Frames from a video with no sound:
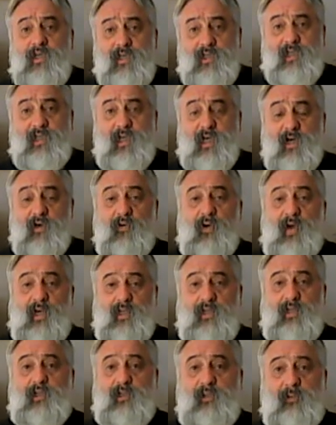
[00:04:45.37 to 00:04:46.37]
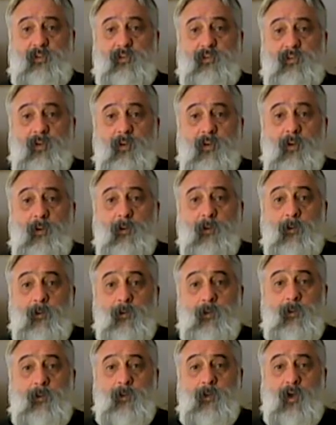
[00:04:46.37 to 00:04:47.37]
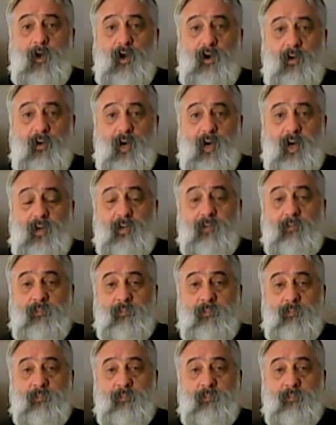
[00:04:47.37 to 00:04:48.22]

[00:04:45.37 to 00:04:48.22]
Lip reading: cigarettes. All right?